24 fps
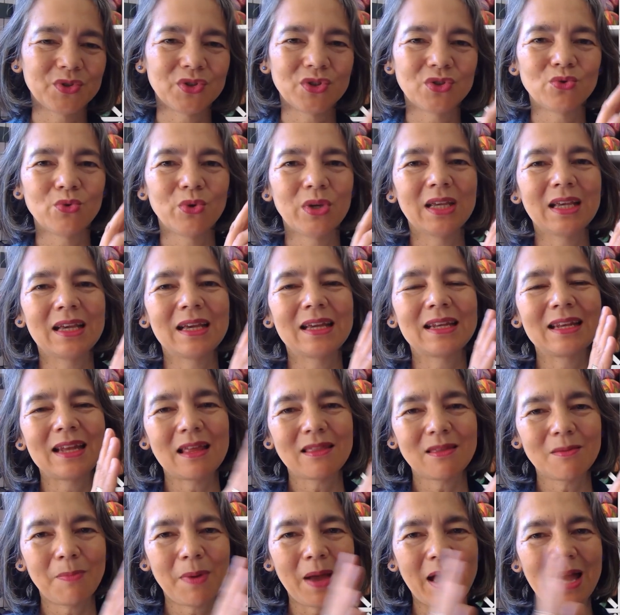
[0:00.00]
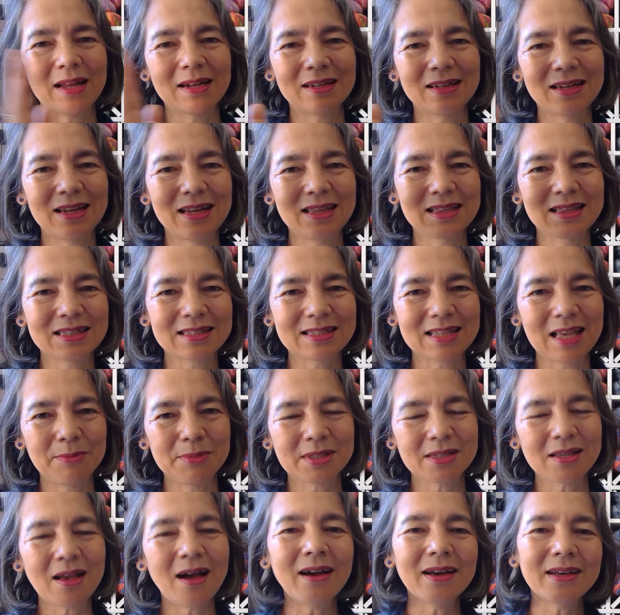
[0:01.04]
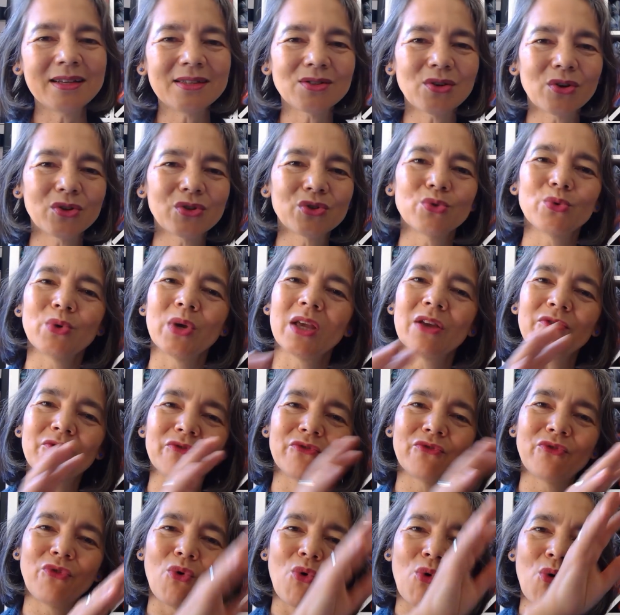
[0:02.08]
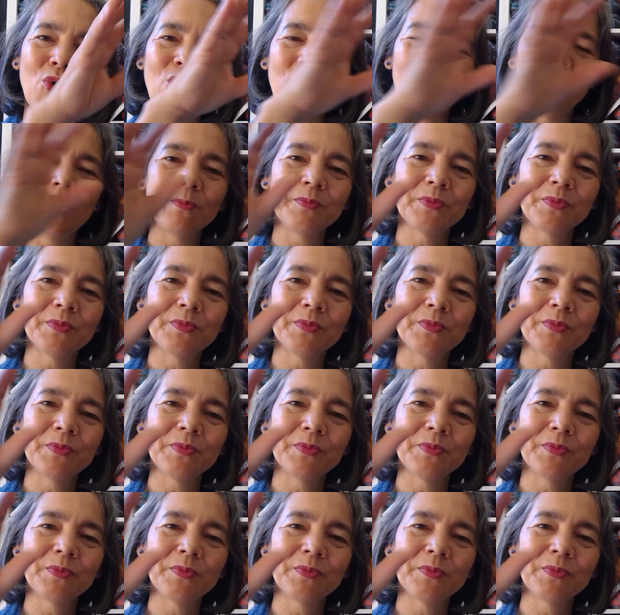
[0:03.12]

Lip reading: doing another pattern in the same size, or doing 4